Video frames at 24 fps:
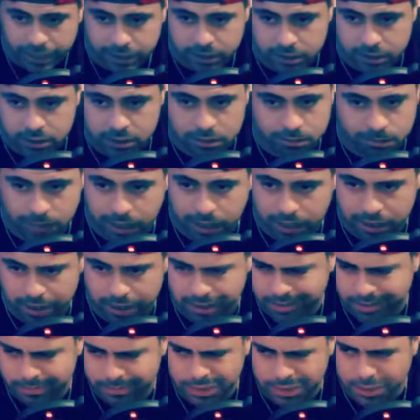This is my
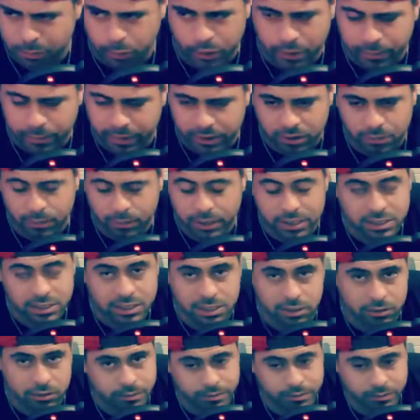it's a pre-build, but
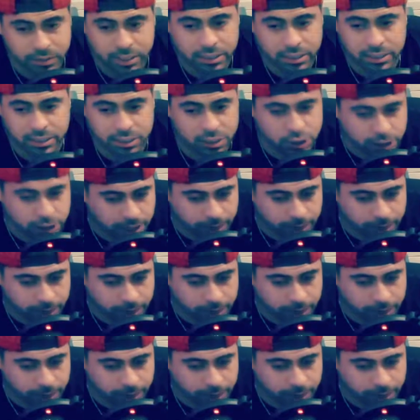it does the job for